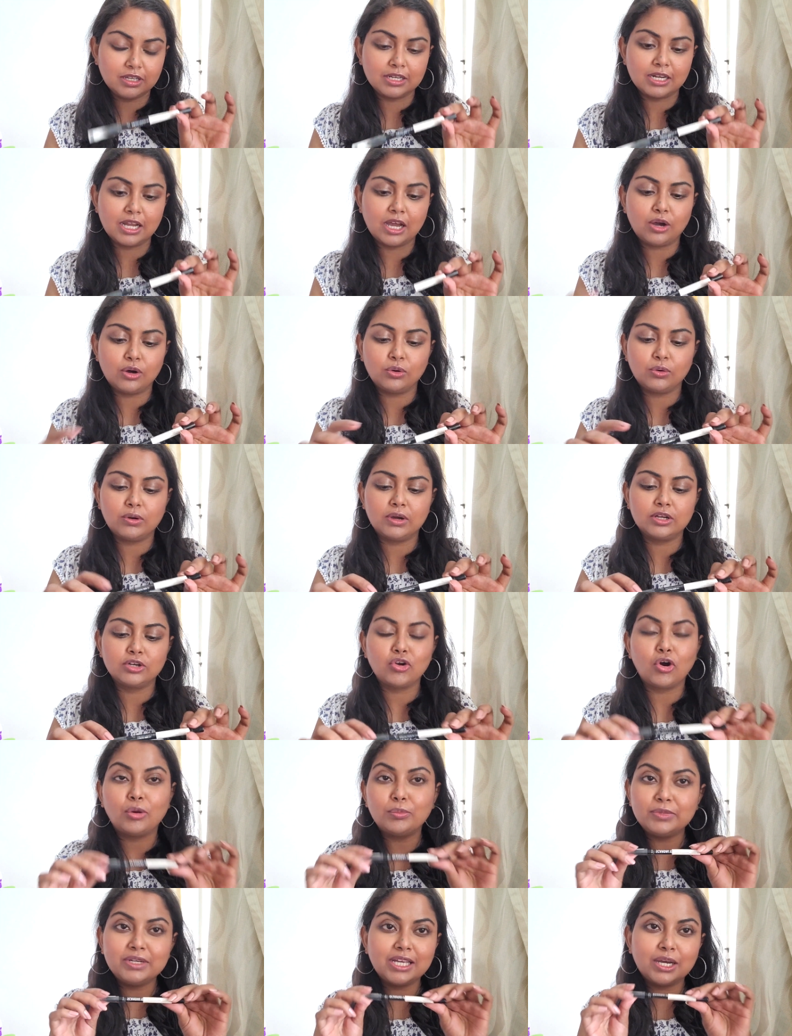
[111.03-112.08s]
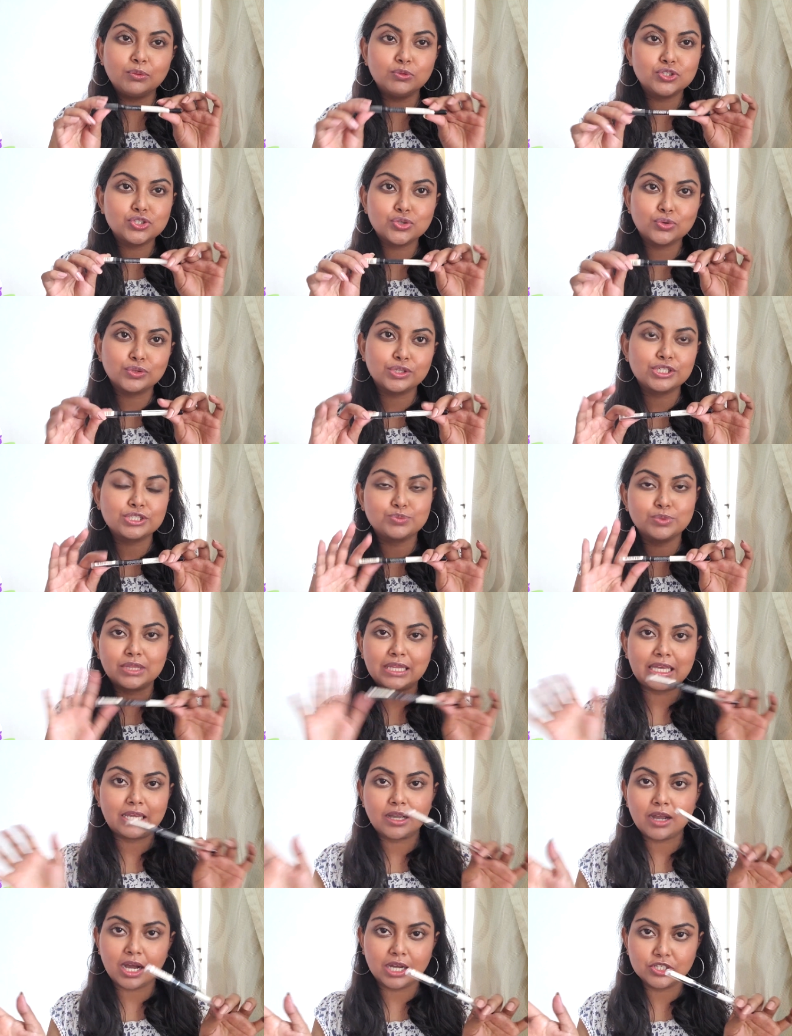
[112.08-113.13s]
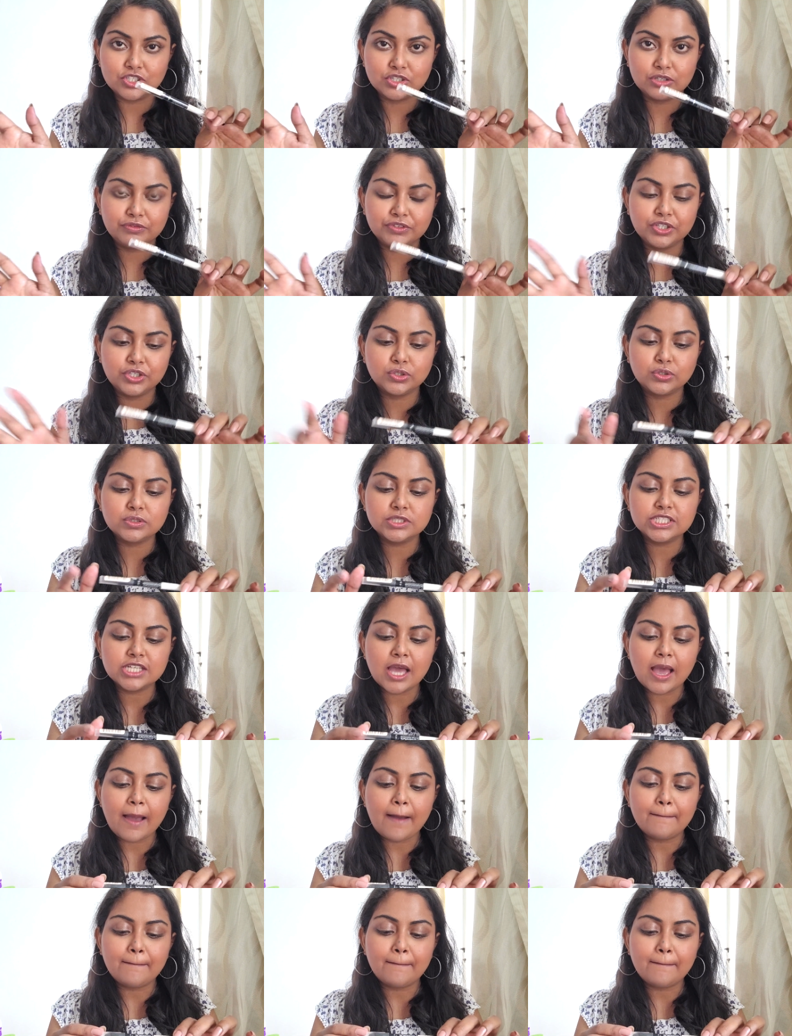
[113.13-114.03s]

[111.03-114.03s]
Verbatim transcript: Now normally I would show this with like kajal videos,